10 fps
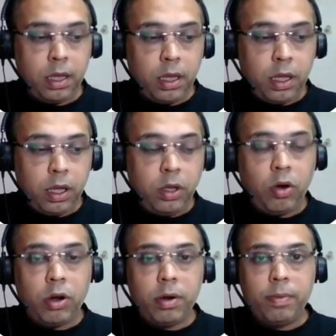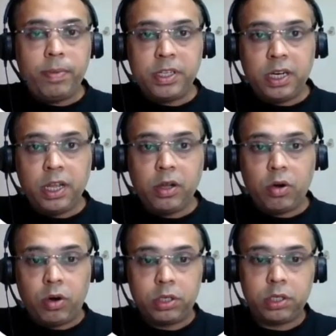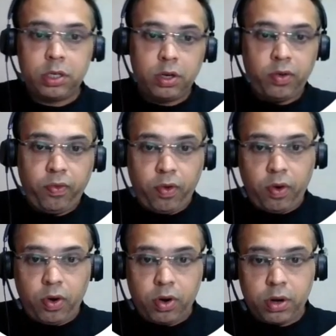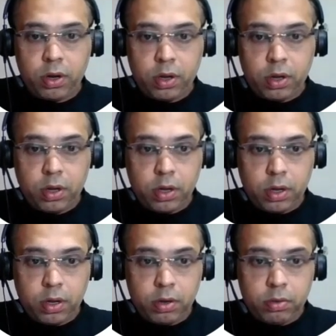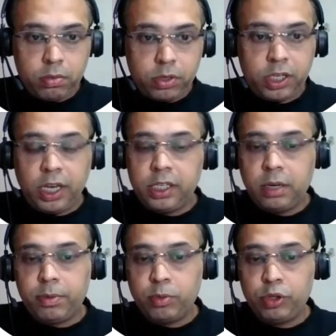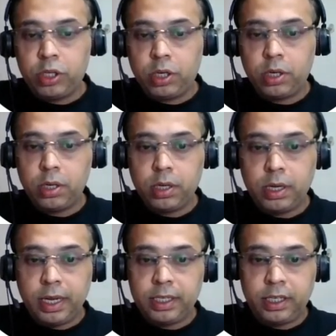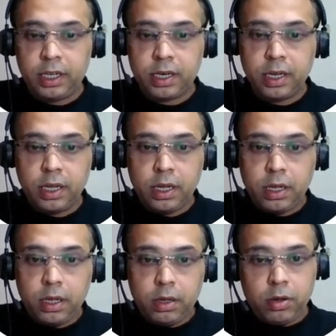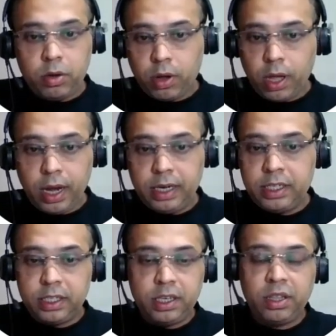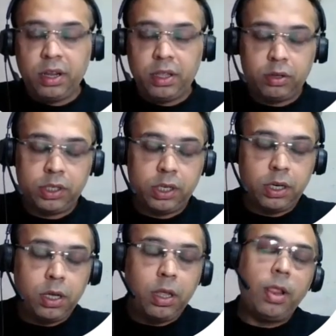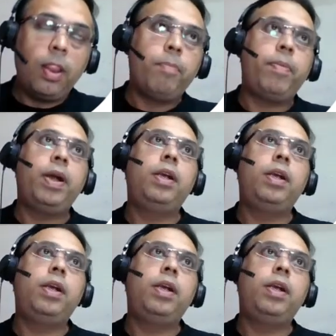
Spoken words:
your budgeting cost for sales and promotion next year, okay, it's 63,000. But